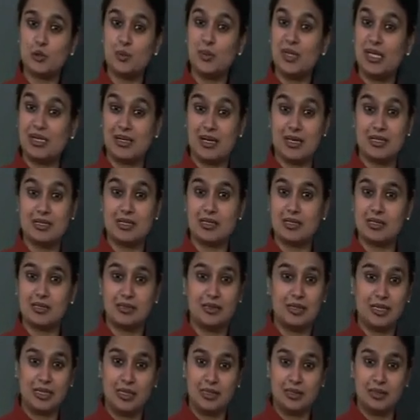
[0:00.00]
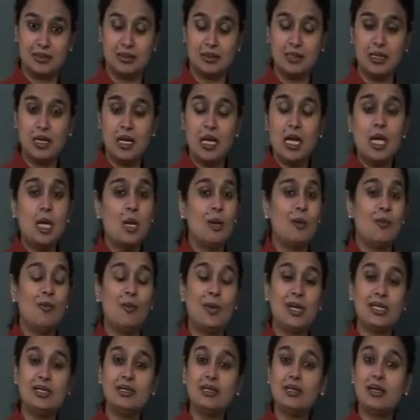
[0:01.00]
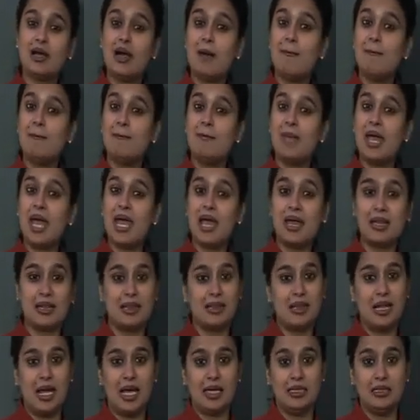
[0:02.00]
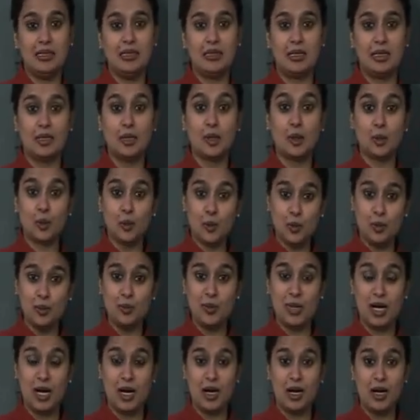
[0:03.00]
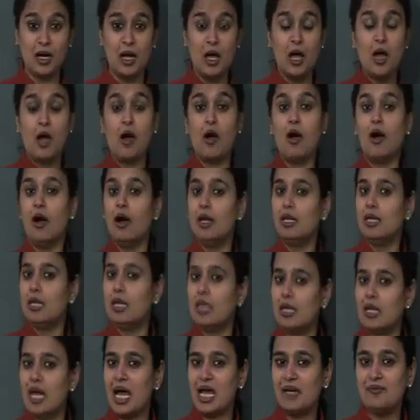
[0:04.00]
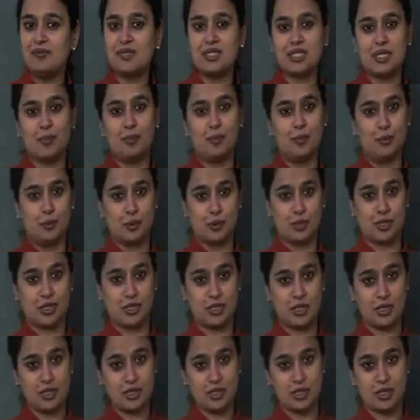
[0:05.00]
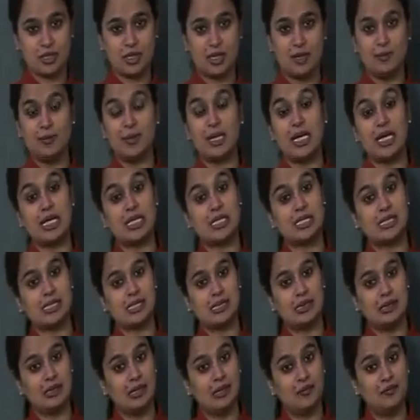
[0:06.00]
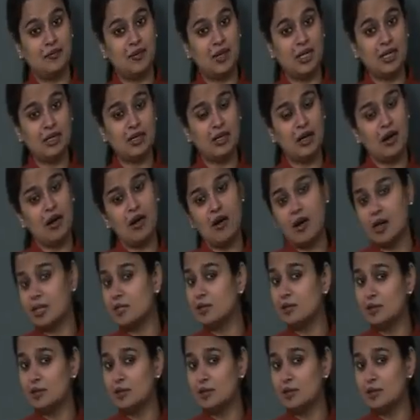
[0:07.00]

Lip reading: to be answered here, whether a man lying in coma on life support system is living or